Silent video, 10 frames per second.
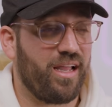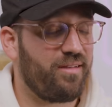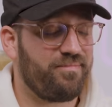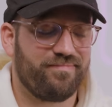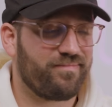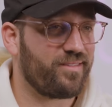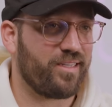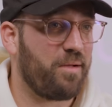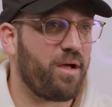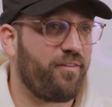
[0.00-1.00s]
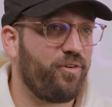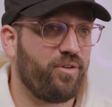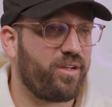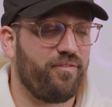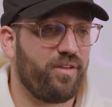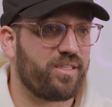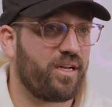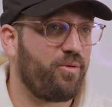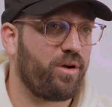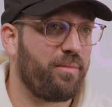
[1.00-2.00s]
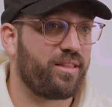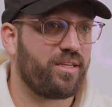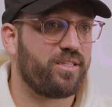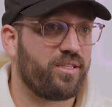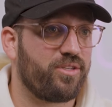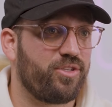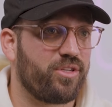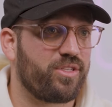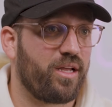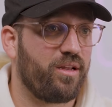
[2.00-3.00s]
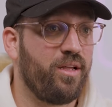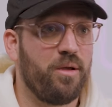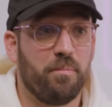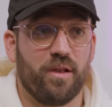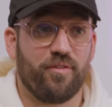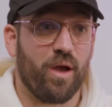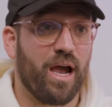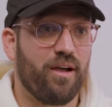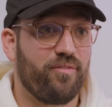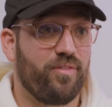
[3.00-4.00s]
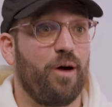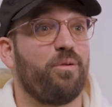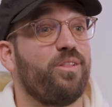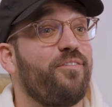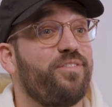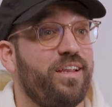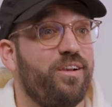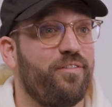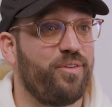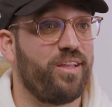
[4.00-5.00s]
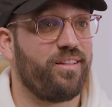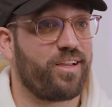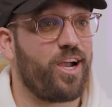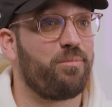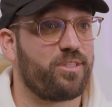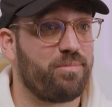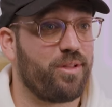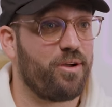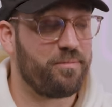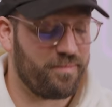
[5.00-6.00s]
yet I'm not fully convinced that I want to make that decision just yet. But if you have, I would love to hear if you did in the comments below.